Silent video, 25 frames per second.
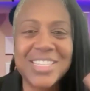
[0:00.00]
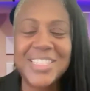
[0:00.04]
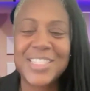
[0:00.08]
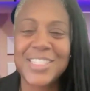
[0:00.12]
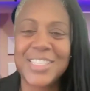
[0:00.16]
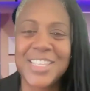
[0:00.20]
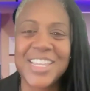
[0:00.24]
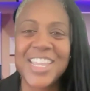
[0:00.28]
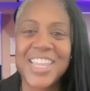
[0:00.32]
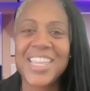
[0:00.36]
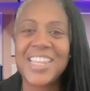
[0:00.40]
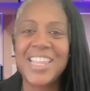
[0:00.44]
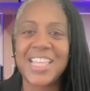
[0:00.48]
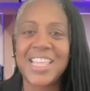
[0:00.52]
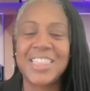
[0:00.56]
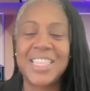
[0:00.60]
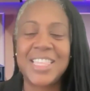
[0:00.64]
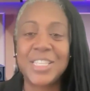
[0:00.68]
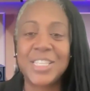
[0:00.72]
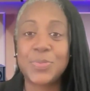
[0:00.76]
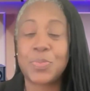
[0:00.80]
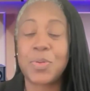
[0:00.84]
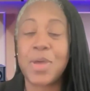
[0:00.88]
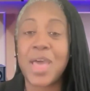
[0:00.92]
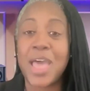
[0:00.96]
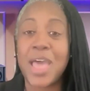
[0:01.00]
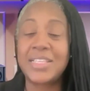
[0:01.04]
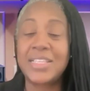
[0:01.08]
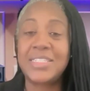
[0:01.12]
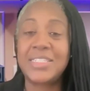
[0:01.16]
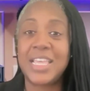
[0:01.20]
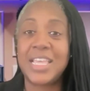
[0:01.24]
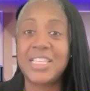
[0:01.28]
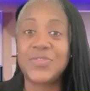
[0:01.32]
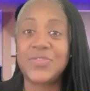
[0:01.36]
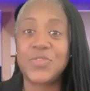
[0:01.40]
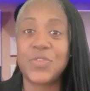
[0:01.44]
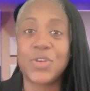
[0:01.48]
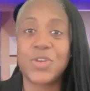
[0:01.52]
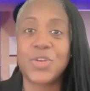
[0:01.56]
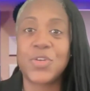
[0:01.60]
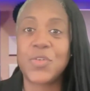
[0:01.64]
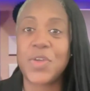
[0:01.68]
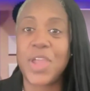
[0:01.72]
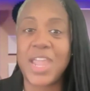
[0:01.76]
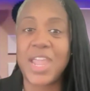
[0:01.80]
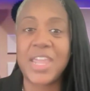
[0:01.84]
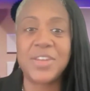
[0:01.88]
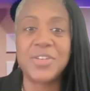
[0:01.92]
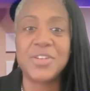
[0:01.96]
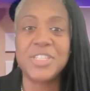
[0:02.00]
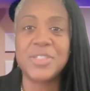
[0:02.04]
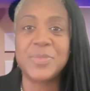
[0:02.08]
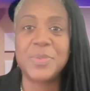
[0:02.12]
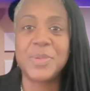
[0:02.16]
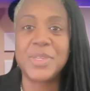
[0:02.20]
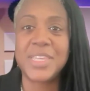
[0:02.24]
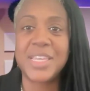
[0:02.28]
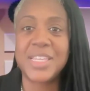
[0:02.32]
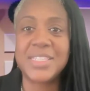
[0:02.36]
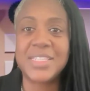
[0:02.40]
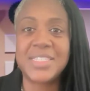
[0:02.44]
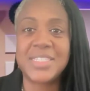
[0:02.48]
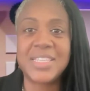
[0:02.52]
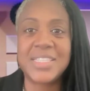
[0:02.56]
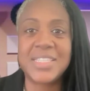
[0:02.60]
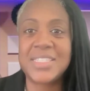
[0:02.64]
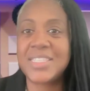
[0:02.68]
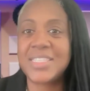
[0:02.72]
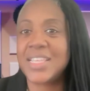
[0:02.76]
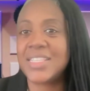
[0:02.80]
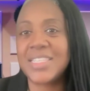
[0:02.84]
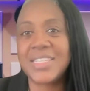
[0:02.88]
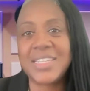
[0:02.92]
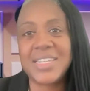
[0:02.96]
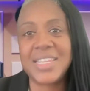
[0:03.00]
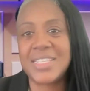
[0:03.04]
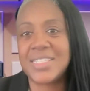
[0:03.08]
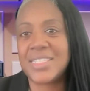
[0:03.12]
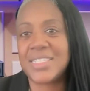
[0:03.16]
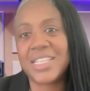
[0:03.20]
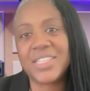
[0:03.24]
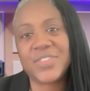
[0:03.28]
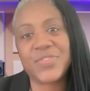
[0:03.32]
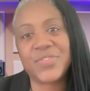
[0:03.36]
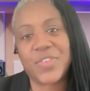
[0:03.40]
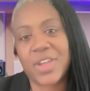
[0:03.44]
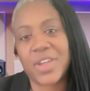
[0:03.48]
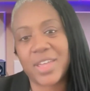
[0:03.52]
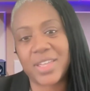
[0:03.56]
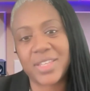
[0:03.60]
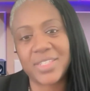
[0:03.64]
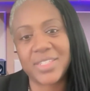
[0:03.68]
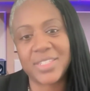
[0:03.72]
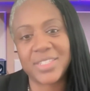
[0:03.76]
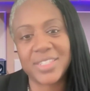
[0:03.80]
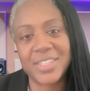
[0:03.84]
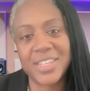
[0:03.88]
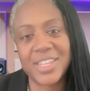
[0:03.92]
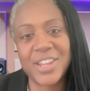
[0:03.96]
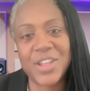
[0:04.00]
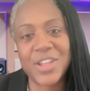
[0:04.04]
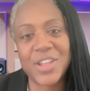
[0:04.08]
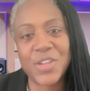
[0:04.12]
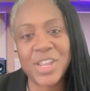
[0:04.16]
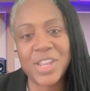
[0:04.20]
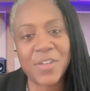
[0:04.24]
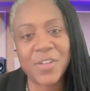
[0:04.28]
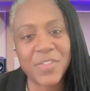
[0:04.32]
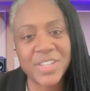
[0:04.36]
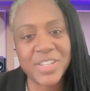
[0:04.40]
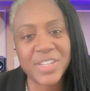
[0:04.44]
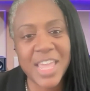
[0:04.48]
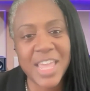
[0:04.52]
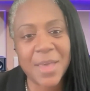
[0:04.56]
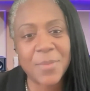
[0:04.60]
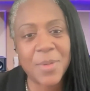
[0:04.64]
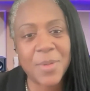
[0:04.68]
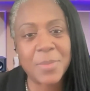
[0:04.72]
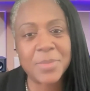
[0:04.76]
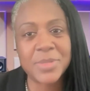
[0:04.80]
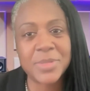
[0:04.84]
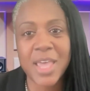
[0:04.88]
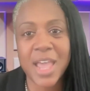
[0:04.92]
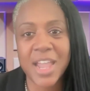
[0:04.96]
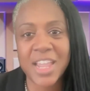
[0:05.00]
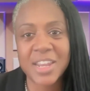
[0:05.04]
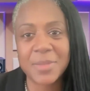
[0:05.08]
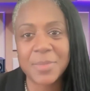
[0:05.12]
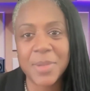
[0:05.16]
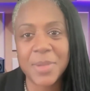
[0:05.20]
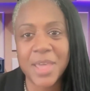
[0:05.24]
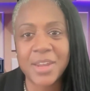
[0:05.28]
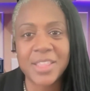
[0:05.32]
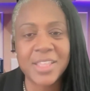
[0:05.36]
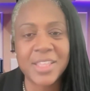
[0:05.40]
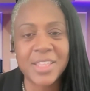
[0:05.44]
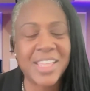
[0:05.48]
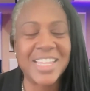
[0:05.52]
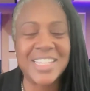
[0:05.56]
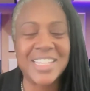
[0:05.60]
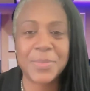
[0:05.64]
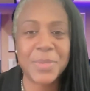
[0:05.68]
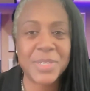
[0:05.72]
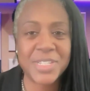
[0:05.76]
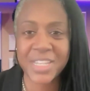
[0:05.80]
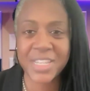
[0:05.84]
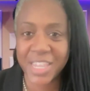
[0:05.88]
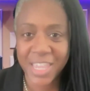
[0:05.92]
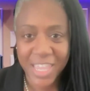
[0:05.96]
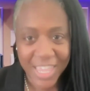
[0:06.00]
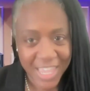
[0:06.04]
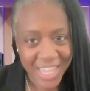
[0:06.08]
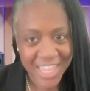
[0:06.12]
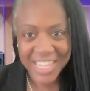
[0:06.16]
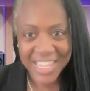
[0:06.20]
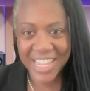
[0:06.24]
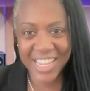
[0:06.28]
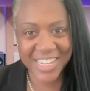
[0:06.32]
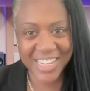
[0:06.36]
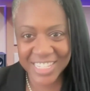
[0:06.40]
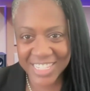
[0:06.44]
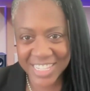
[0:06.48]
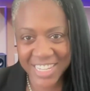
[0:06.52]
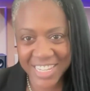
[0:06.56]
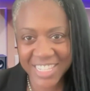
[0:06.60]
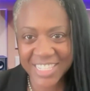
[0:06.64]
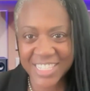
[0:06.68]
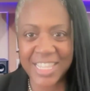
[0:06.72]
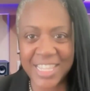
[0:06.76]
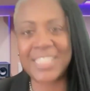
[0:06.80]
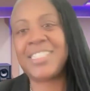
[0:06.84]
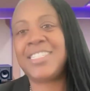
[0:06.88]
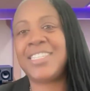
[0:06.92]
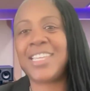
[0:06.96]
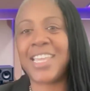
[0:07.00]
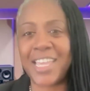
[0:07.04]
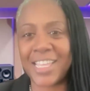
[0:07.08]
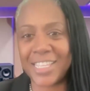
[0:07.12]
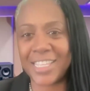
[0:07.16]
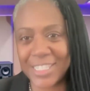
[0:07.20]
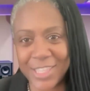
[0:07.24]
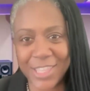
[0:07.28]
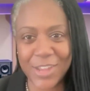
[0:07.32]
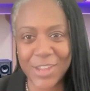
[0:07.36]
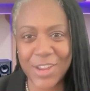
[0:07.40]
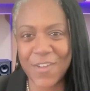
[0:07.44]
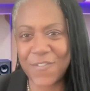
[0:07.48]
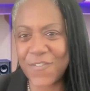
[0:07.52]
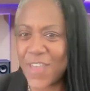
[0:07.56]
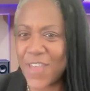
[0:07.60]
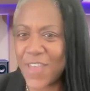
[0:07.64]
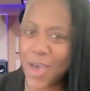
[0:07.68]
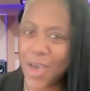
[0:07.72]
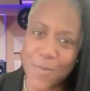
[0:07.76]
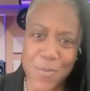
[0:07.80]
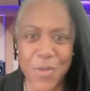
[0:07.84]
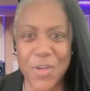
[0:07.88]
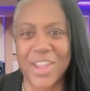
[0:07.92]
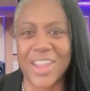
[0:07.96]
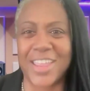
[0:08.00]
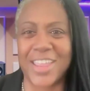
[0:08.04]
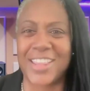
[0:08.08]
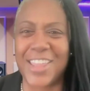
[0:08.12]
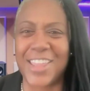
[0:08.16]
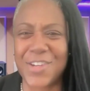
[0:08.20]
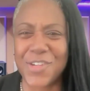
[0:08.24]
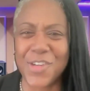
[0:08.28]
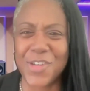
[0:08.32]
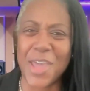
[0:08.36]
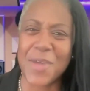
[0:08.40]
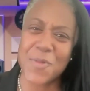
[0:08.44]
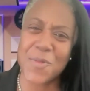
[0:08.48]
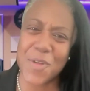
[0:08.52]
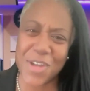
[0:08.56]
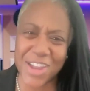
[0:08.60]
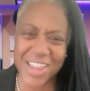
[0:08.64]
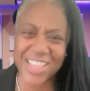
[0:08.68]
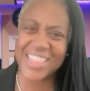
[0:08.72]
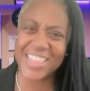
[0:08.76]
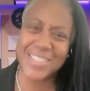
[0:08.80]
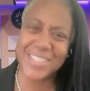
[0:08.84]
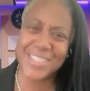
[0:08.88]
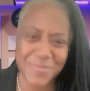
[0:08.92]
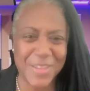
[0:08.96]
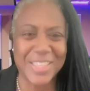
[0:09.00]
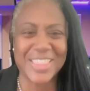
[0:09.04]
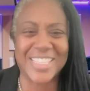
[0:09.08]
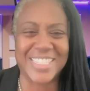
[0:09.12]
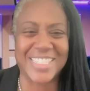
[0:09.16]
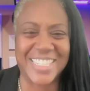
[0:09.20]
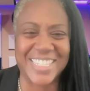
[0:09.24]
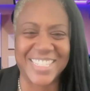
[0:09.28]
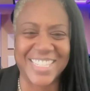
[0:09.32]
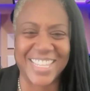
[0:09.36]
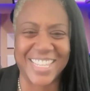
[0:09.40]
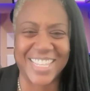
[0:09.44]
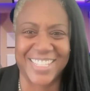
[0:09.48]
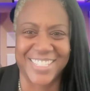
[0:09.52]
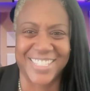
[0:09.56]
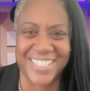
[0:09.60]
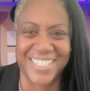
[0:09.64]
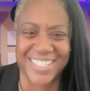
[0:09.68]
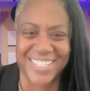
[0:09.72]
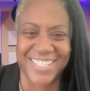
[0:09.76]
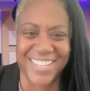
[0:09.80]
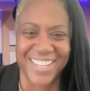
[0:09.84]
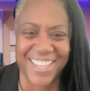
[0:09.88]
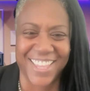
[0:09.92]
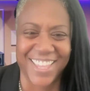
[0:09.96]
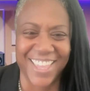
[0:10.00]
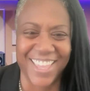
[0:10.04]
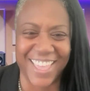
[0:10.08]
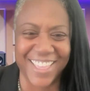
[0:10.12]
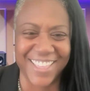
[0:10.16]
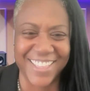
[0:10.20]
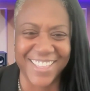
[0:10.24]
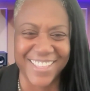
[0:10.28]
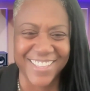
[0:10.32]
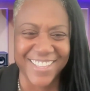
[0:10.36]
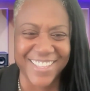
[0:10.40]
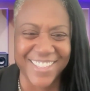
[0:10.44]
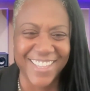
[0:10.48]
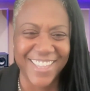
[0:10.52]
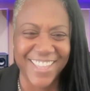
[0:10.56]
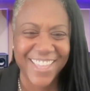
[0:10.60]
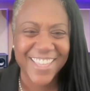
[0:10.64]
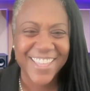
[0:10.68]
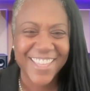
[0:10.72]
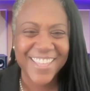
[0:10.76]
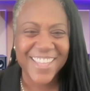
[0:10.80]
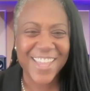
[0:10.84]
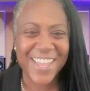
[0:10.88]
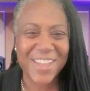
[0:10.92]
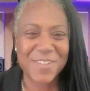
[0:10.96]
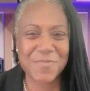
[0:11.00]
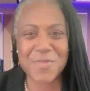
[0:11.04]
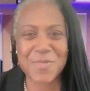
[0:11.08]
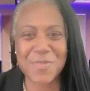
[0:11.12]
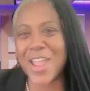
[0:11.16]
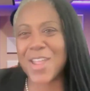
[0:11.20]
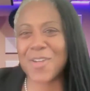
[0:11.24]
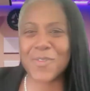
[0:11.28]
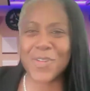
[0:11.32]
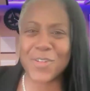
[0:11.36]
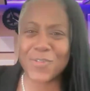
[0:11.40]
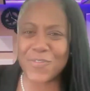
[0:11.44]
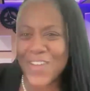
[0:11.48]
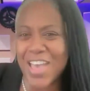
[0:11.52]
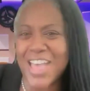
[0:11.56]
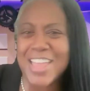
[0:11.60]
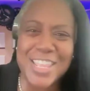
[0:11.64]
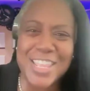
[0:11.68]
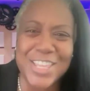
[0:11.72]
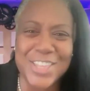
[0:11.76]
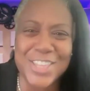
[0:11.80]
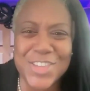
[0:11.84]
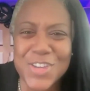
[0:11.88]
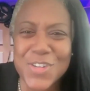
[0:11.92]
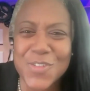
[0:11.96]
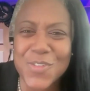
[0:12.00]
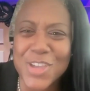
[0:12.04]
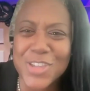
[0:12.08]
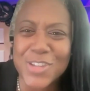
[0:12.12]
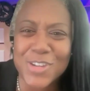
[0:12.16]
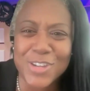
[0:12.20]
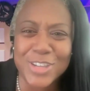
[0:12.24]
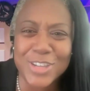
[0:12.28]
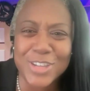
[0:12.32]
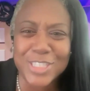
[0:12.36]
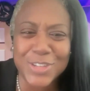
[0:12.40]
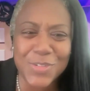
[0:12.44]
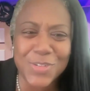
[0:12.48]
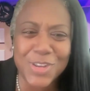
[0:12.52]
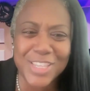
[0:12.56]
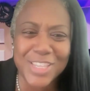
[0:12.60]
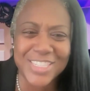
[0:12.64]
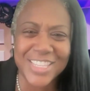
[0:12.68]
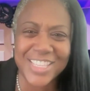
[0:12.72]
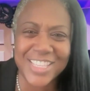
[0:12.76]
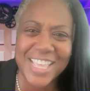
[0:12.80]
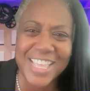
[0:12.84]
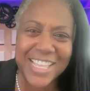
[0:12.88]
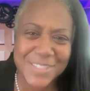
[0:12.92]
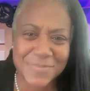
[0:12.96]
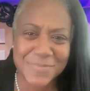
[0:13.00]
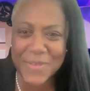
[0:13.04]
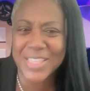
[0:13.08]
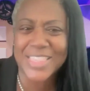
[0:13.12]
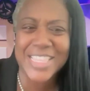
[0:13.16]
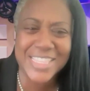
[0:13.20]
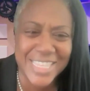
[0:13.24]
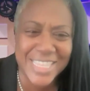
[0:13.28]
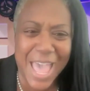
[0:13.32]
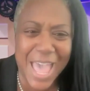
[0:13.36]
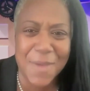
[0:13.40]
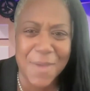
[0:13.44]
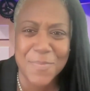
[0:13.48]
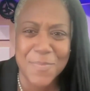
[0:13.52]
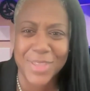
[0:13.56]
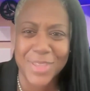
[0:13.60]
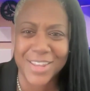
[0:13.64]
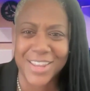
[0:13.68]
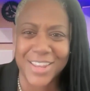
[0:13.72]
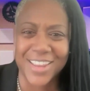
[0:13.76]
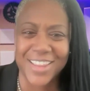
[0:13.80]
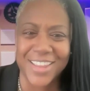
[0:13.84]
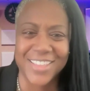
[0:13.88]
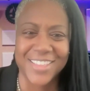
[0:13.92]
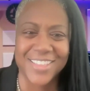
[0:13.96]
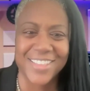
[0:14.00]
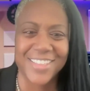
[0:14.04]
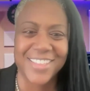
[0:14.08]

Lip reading: just looking at this process for creators because this doesn't exist for us, you know. And every time I'm talking about it, they're like, Tamisha, it doesn't exist yet. So then I found Morgan. Like, okay, Morgan, let's make this exist. And Brian, we're coming to you and your students, and let's make this happen.